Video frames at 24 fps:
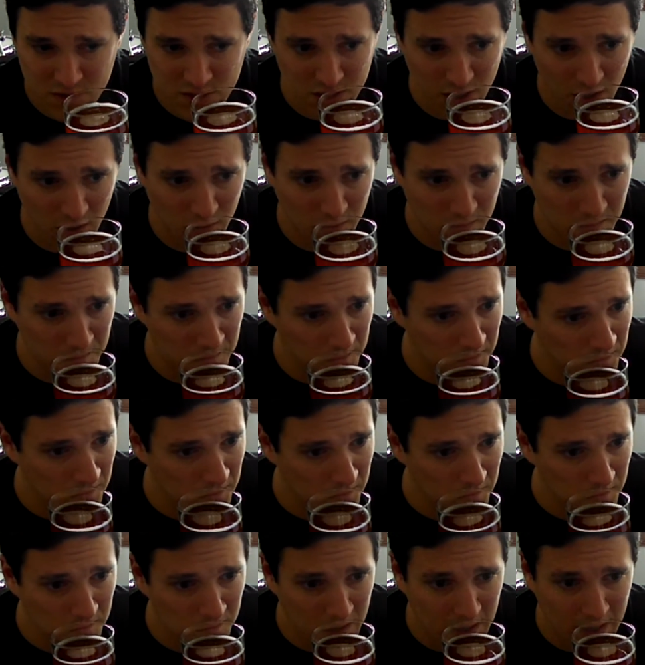So
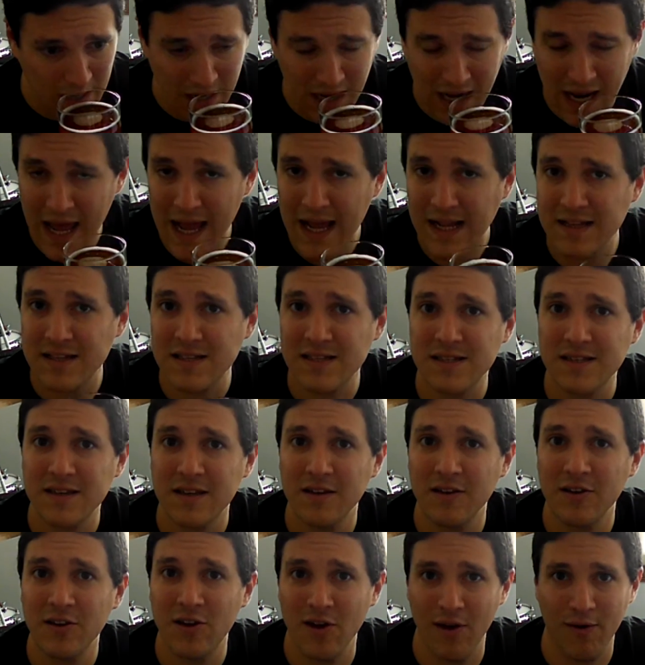
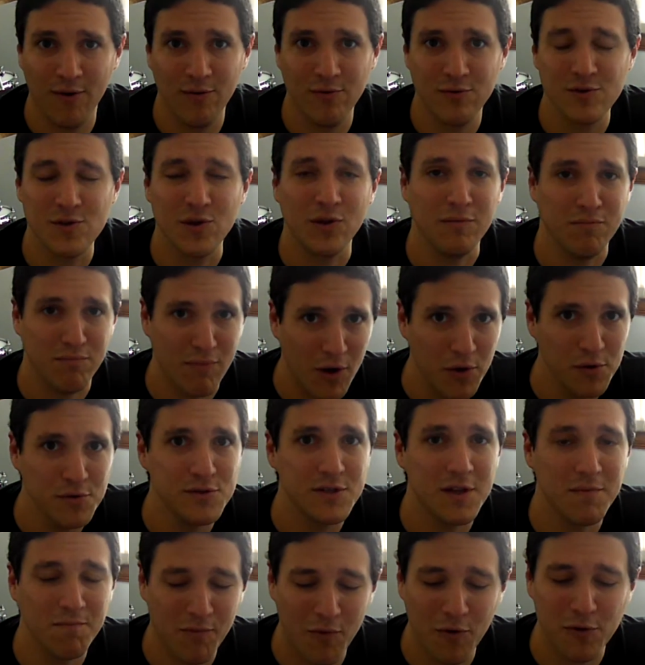let's go to the
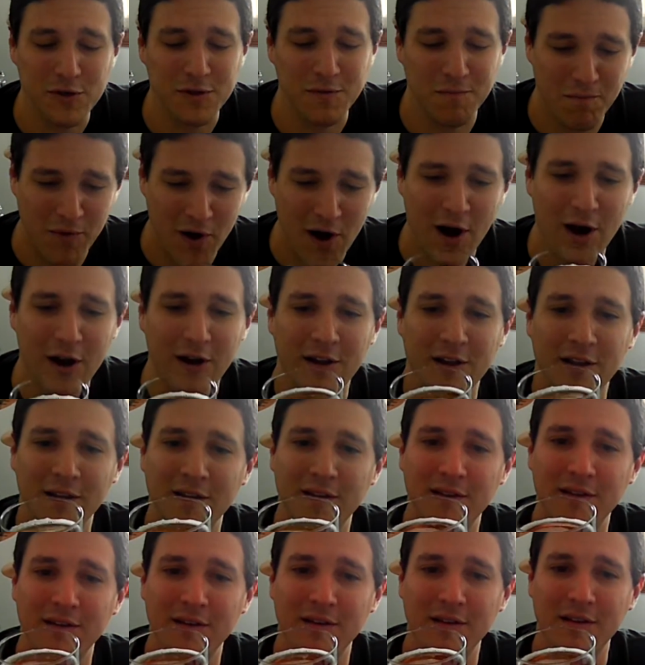most important part
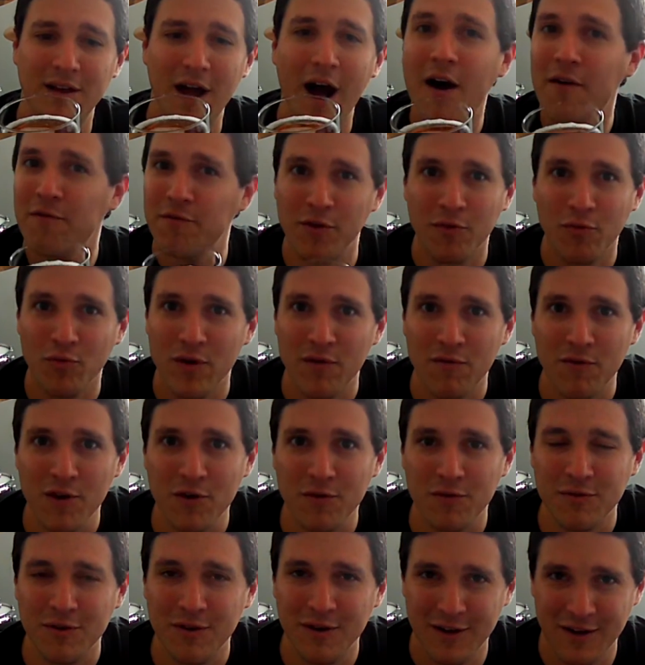of the
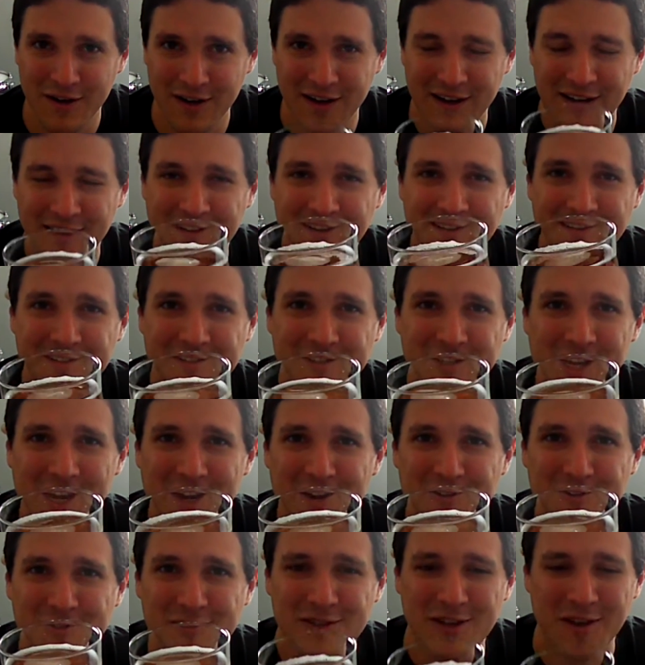review.
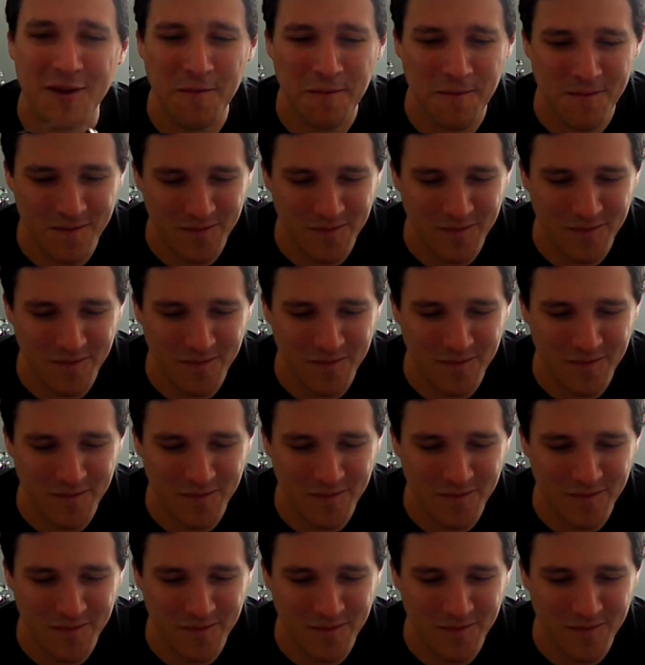Cheers!